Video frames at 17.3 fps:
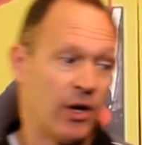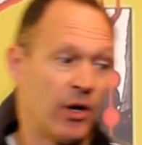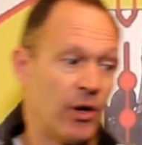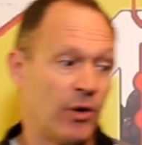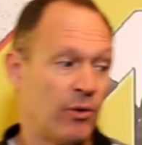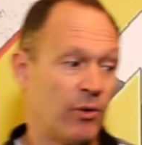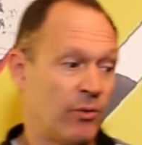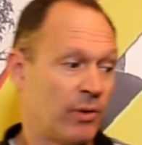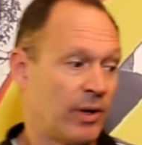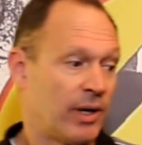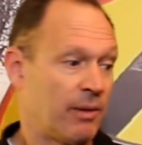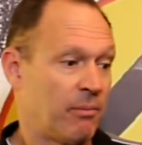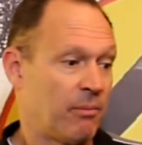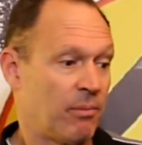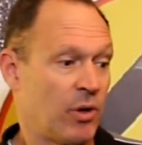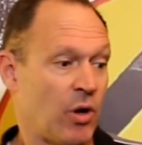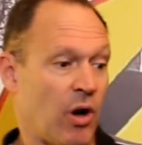
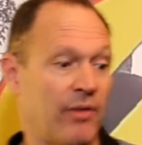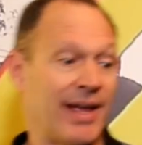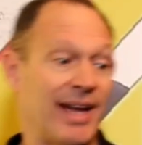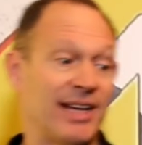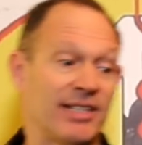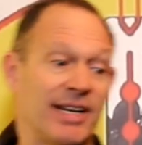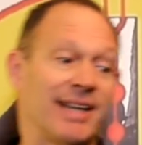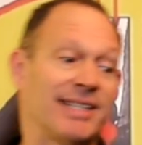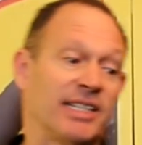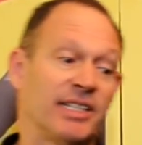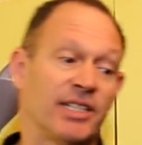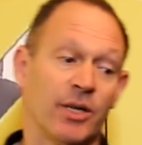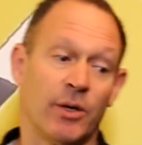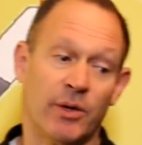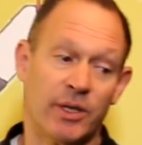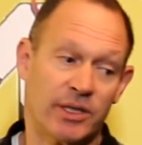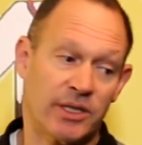who got that chassis
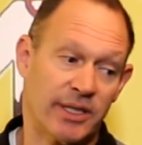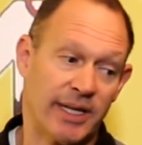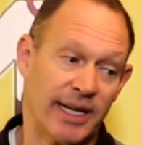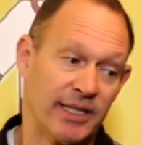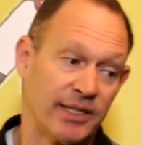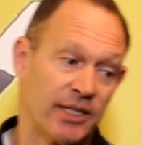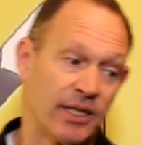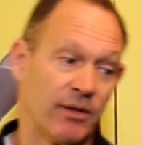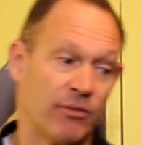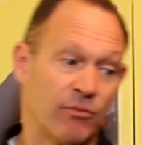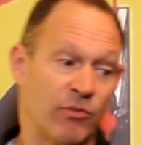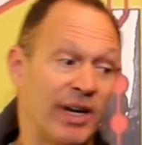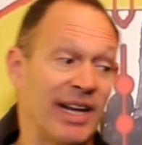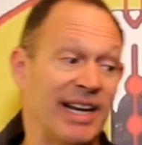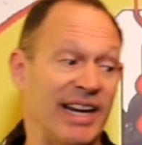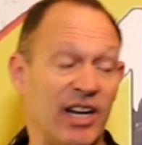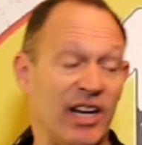to us. That's a
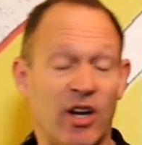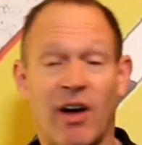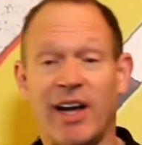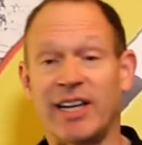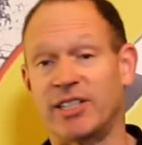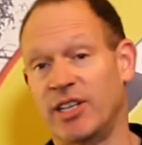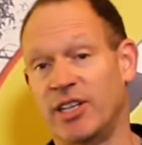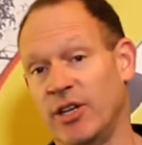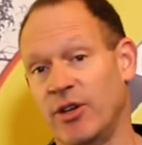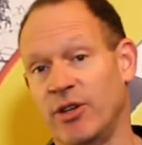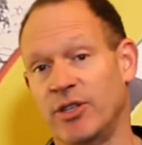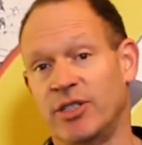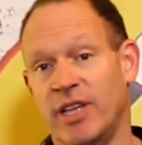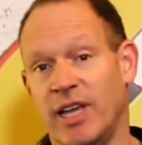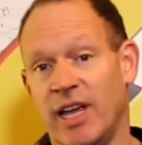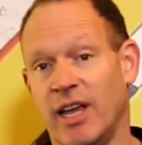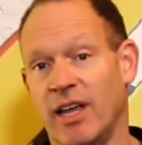really nice to
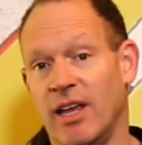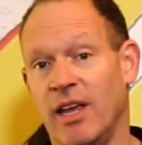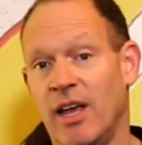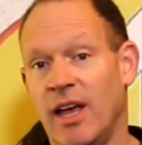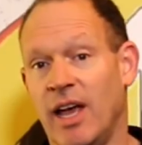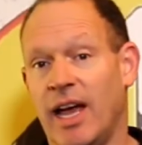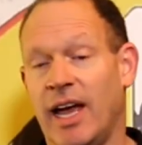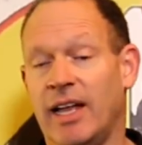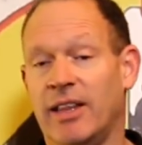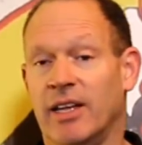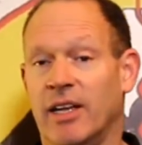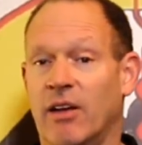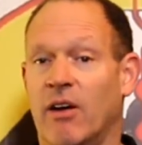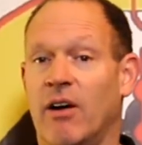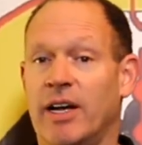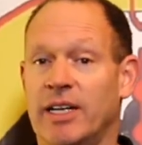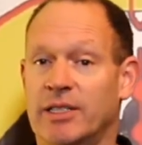use thing. And the
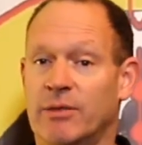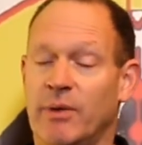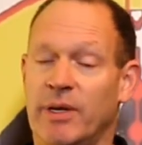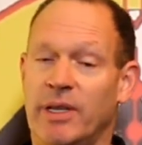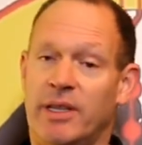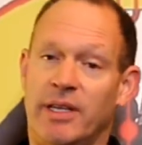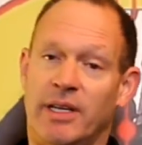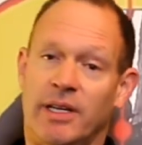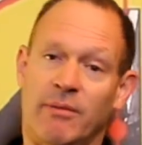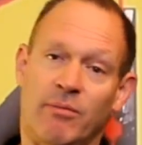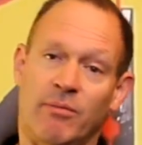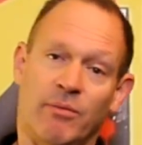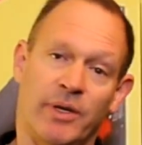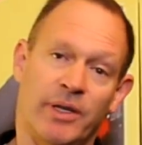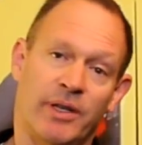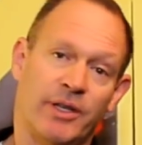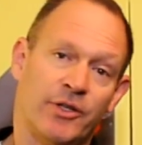guys with
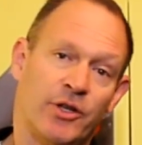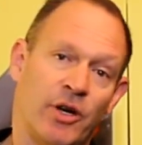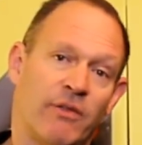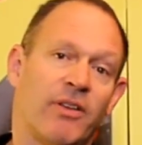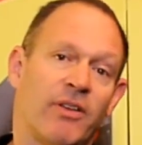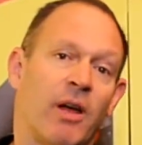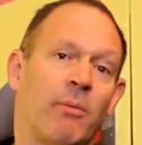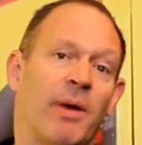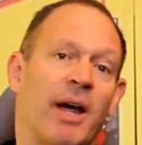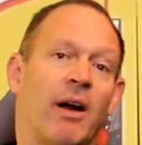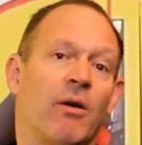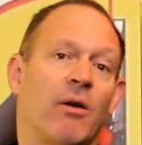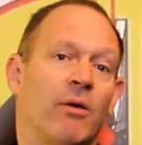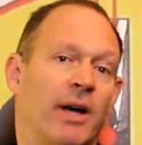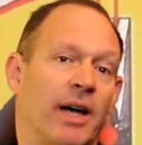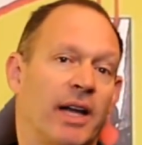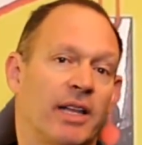the True Flite
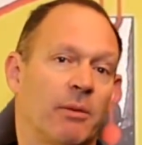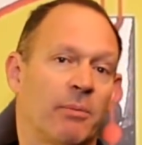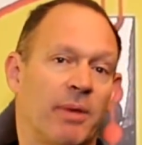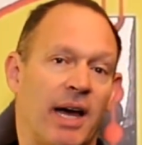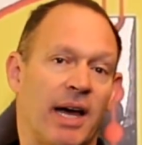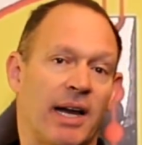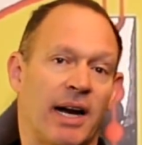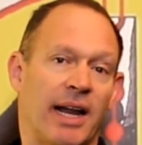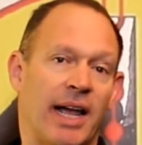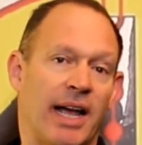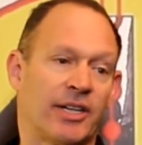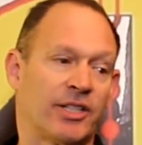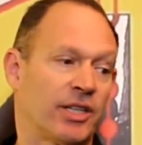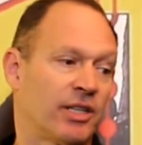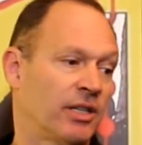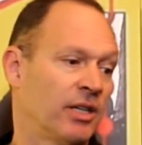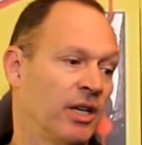barrel and the Barnard
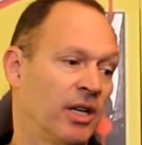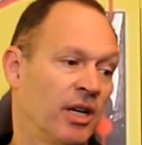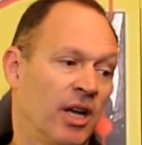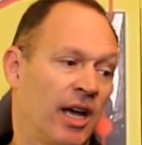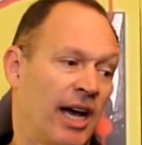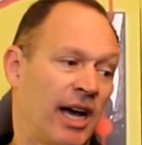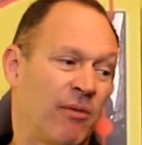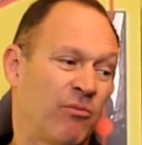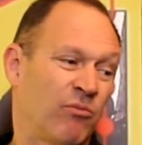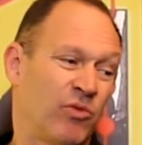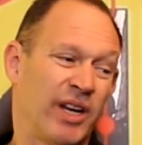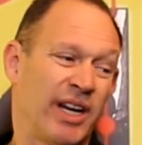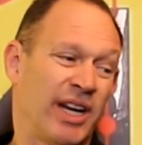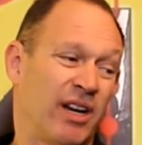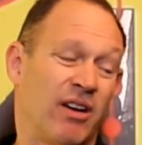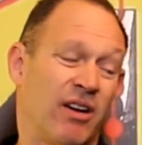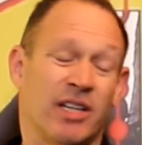action,
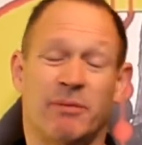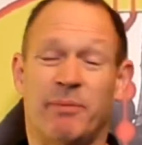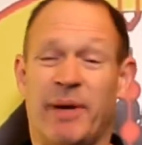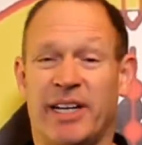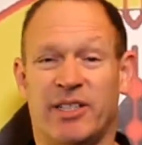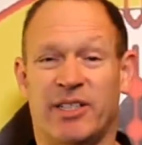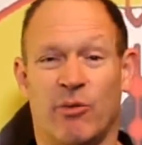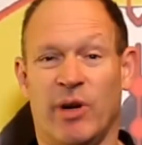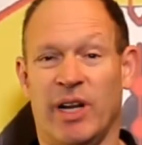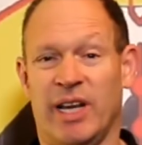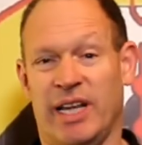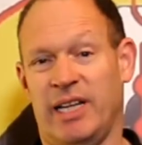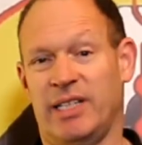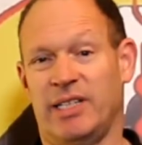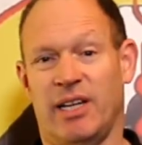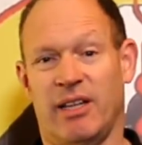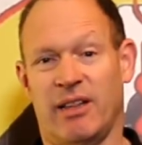really nice, makes it
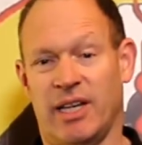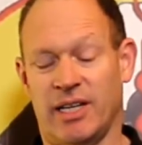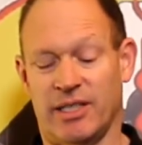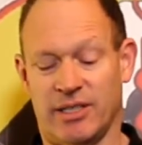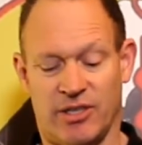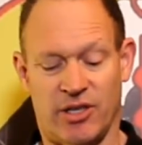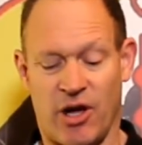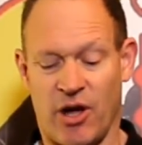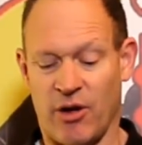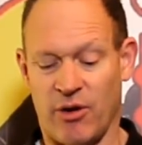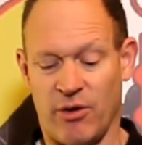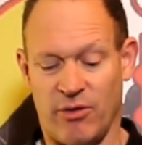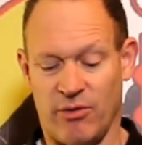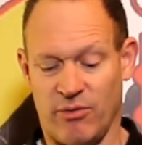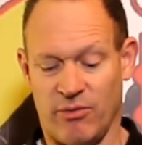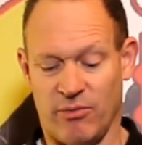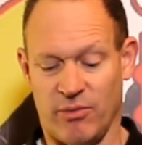really easy. There's
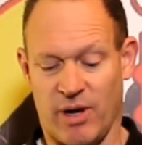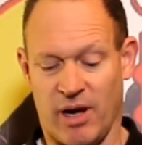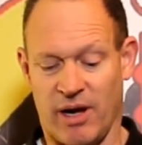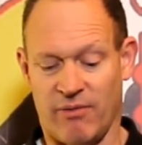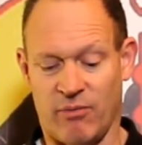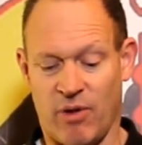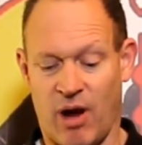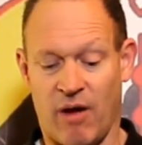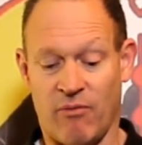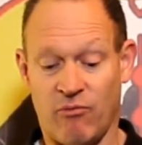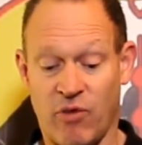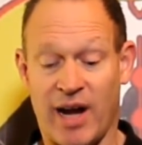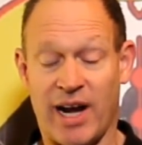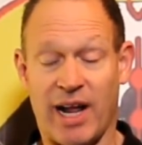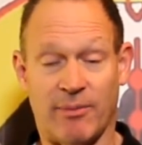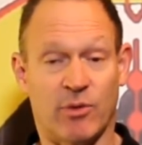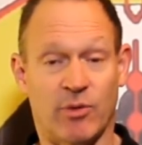no, I've
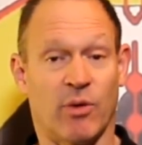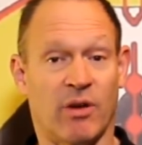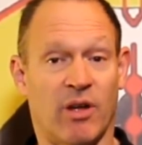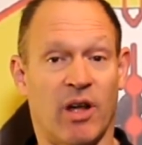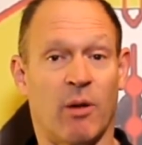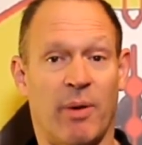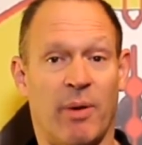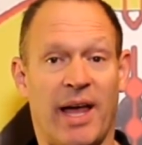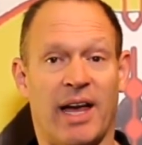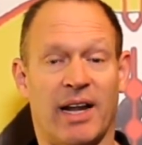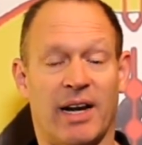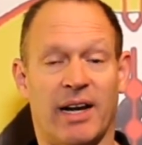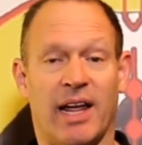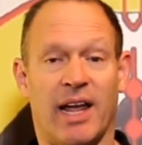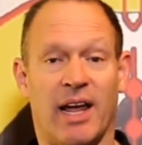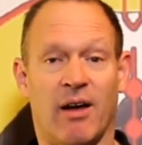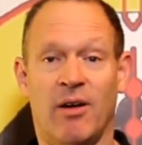run up to a lot of
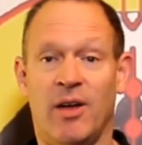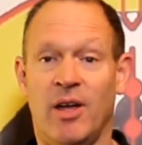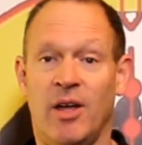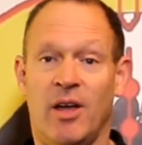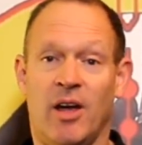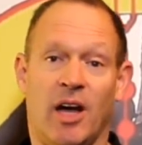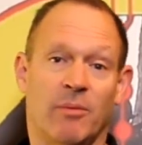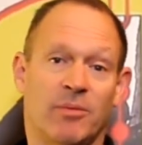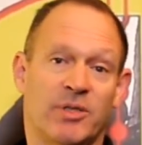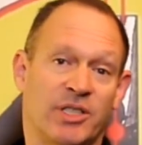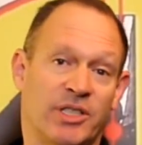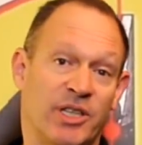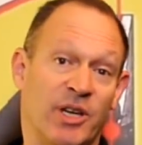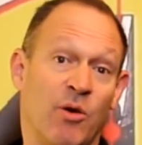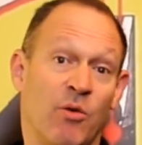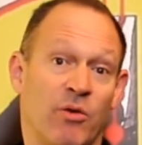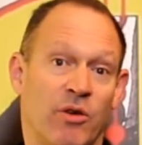powder now. I'm
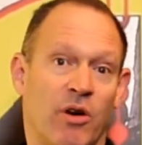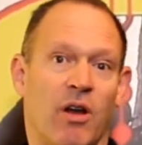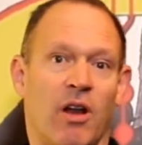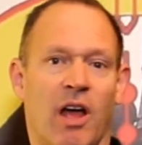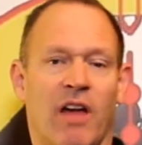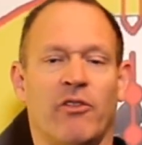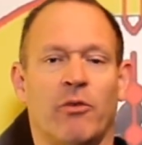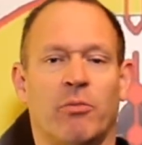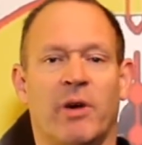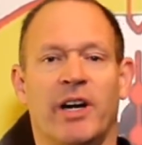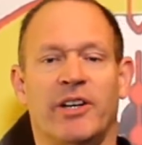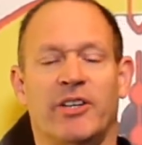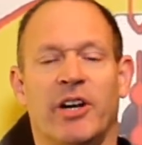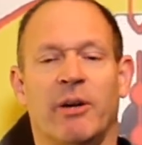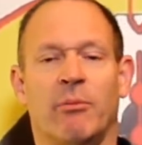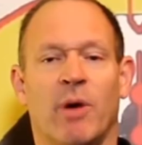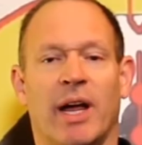still not over
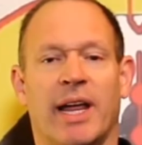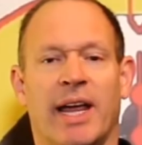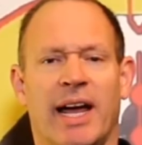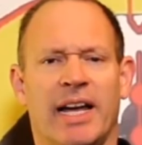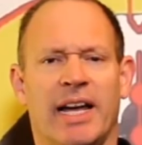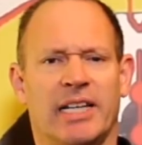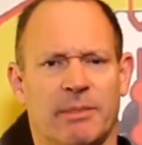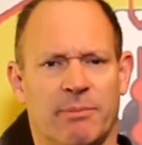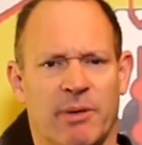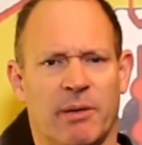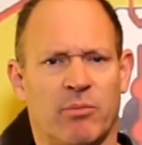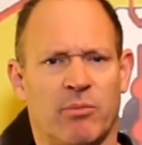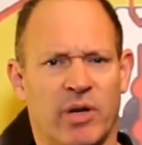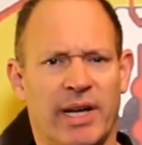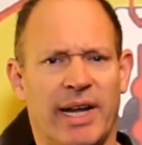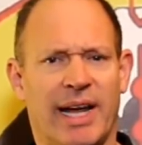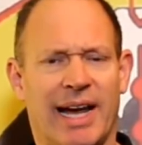pressuring my case, but
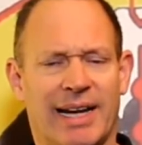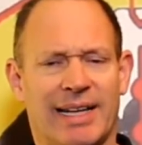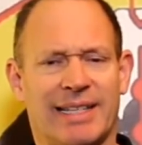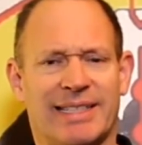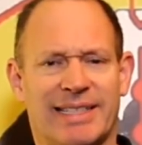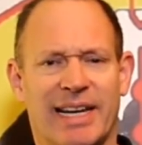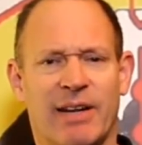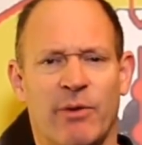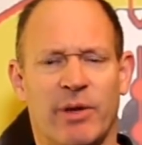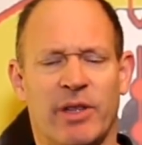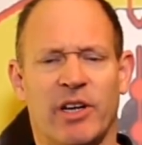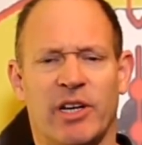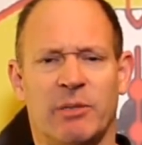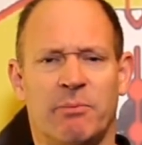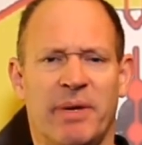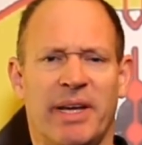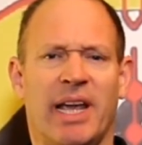pretty hard to see with
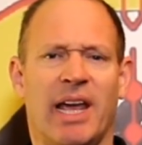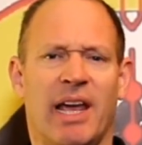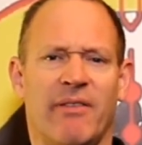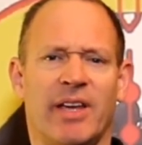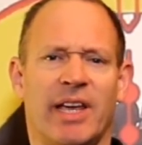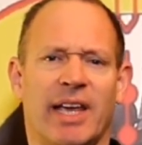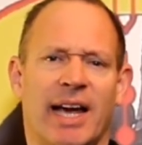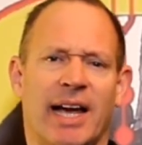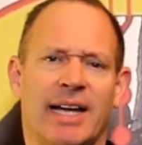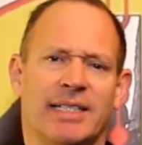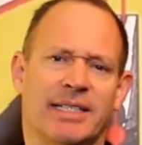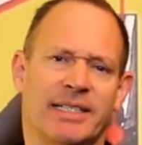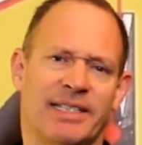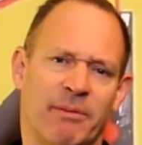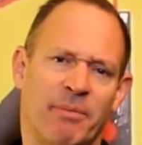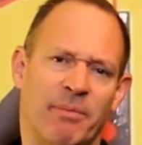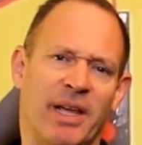those big heavy
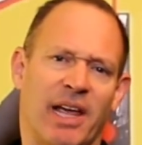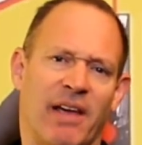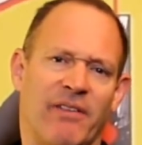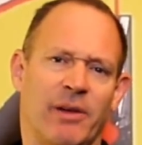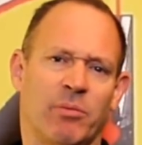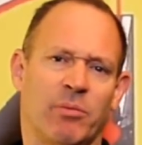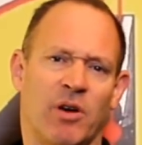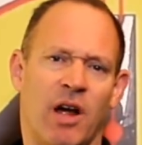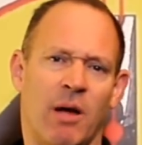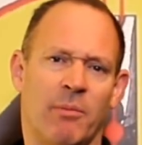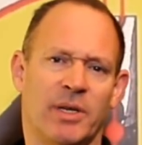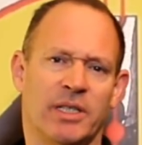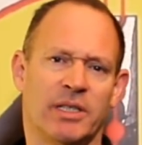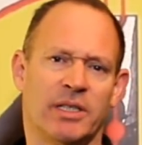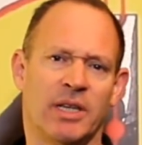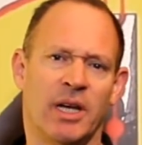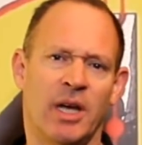cases and big heavy
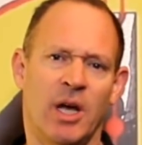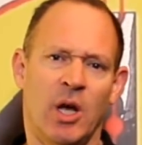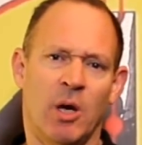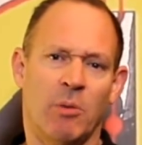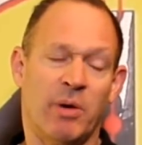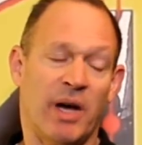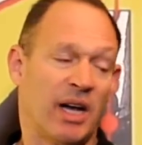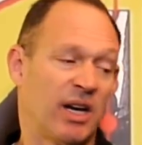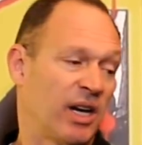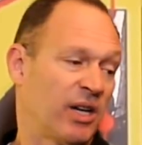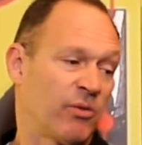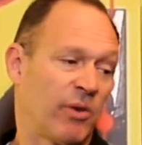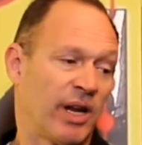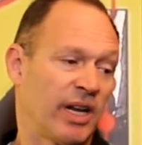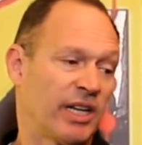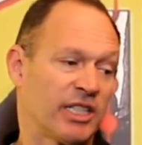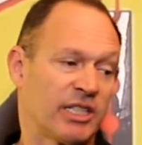primers. But it's
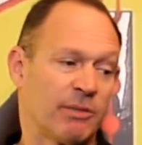really